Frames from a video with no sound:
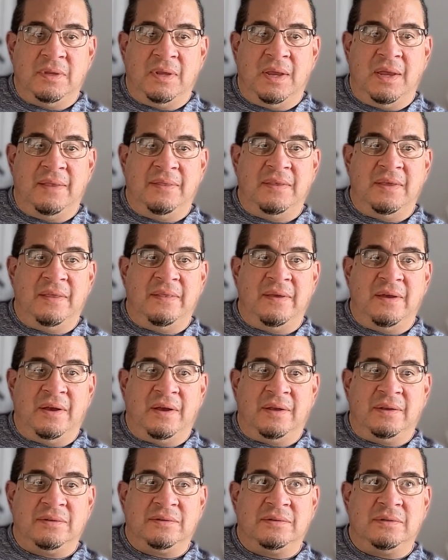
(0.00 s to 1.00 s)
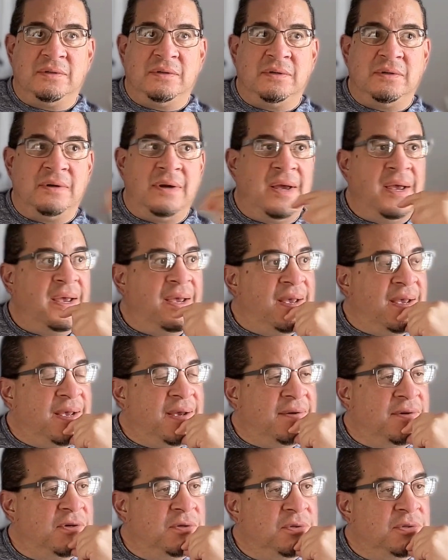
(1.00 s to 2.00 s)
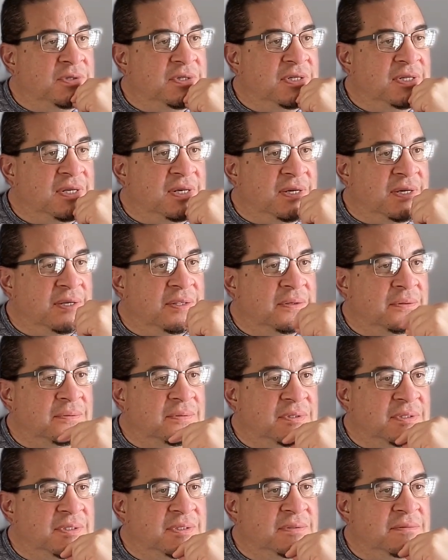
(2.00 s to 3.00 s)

And then they also have, who was the other one?